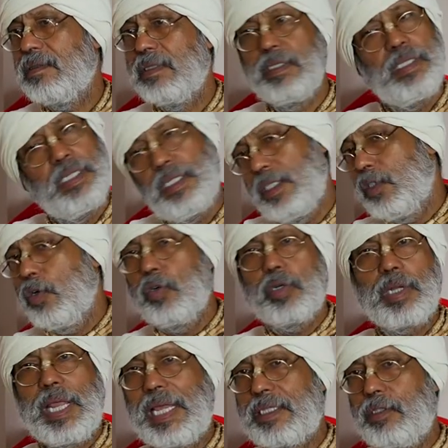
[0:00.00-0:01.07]
He
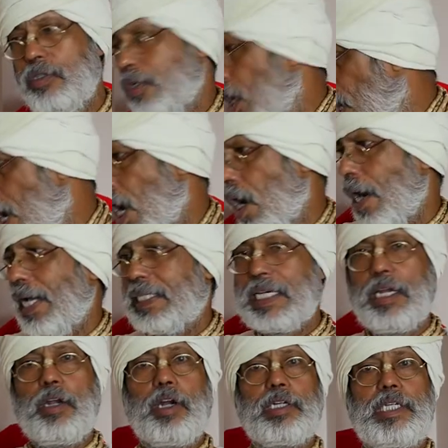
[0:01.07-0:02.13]
don't like them. No, I
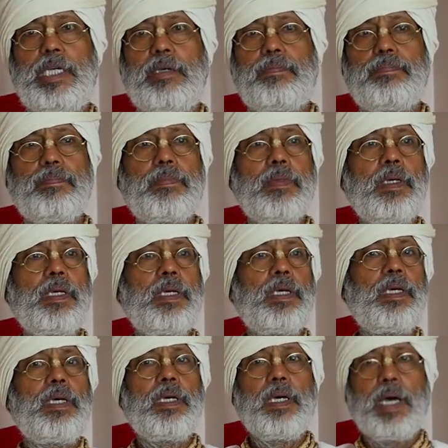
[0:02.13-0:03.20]
cannot give.
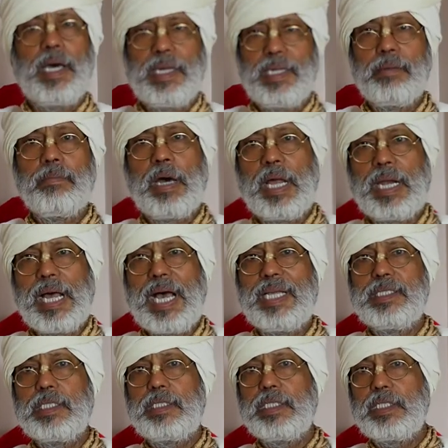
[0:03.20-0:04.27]
Are
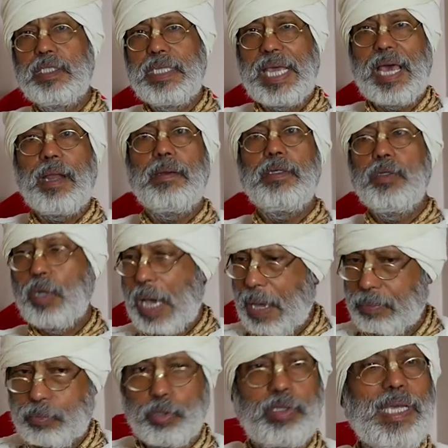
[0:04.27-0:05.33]
Maharaj, it is there, you
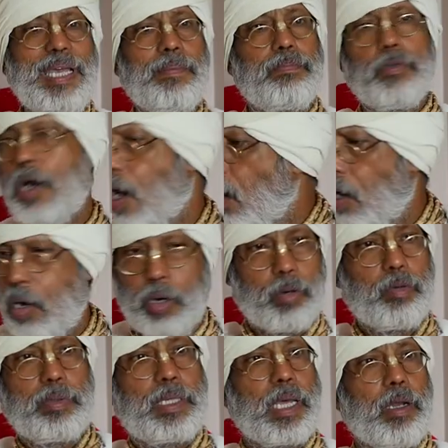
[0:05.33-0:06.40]
have to give.
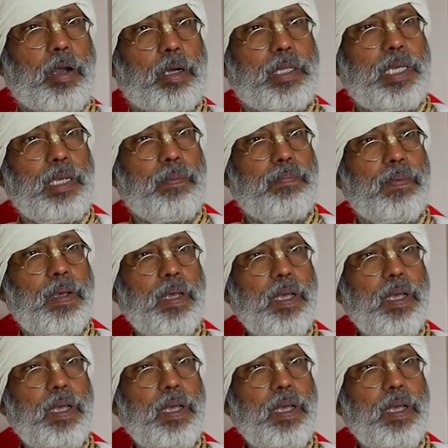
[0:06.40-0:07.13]
No, we cannot give.